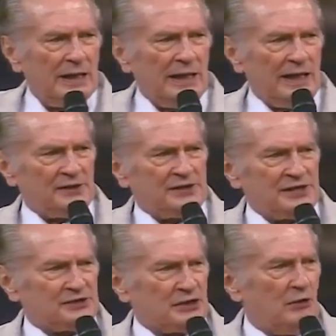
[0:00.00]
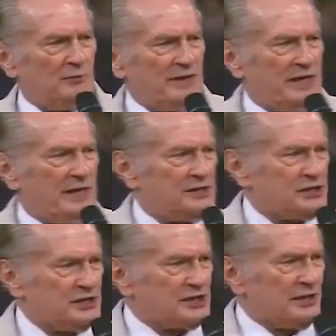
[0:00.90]
And she told me,
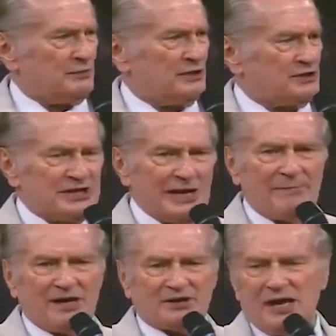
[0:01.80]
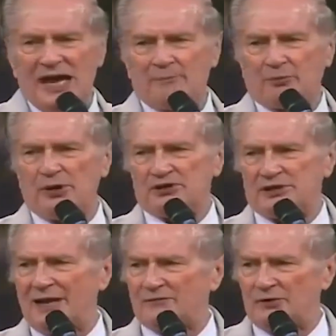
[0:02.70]
she said, Brother Schambach, I preached
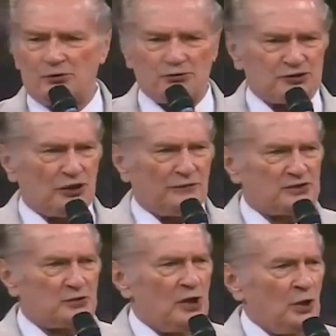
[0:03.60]
the afternoon service.